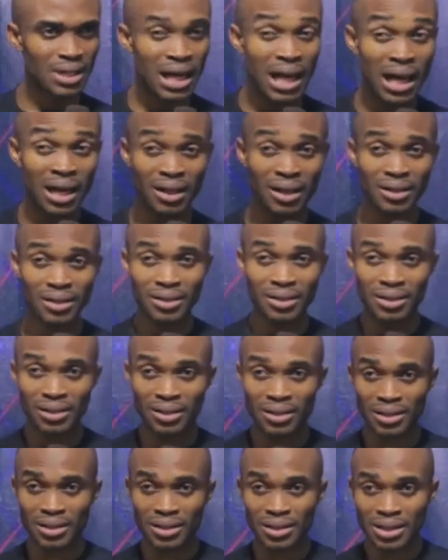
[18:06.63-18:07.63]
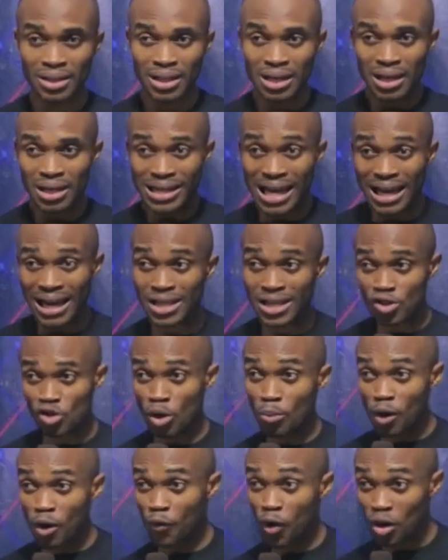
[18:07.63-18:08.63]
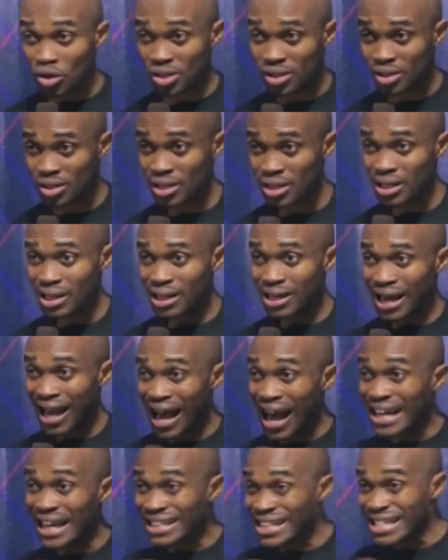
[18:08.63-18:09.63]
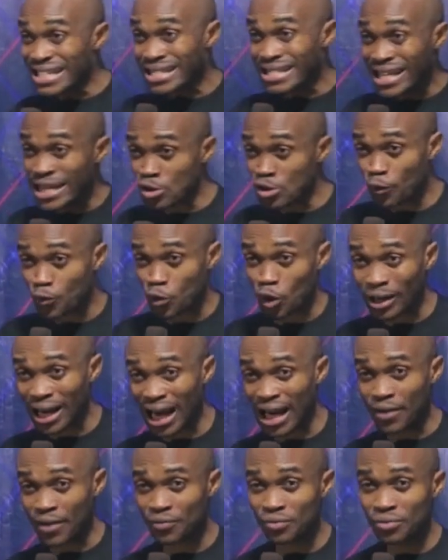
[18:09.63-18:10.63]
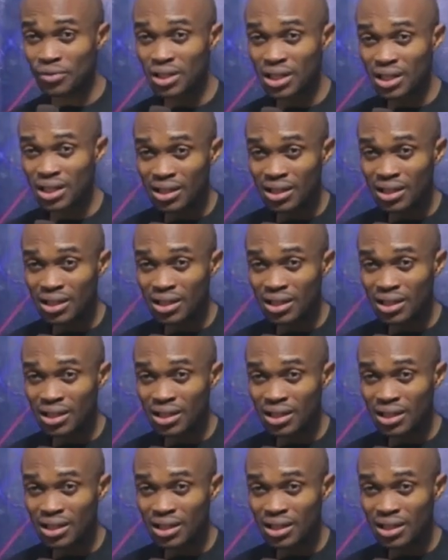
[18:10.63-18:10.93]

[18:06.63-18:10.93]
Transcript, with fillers: Eh? There are some of us at this stage of your life,